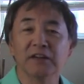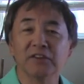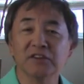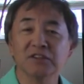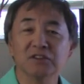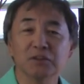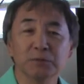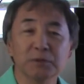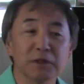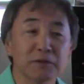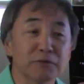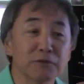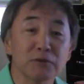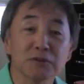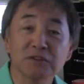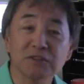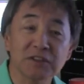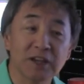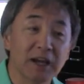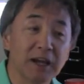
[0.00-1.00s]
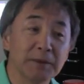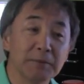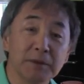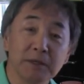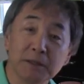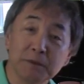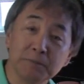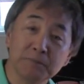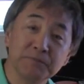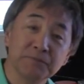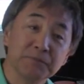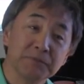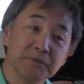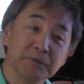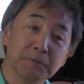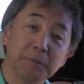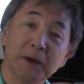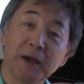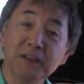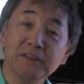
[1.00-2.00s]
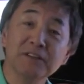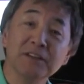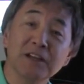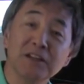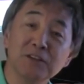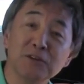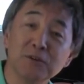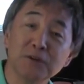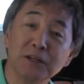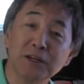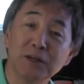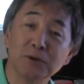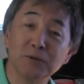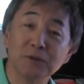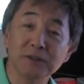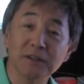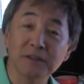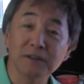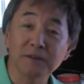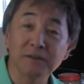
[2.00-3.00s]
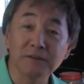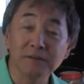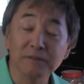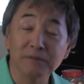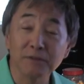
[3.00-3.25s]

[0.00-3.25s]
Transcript: This will be the first time in my tenure here with the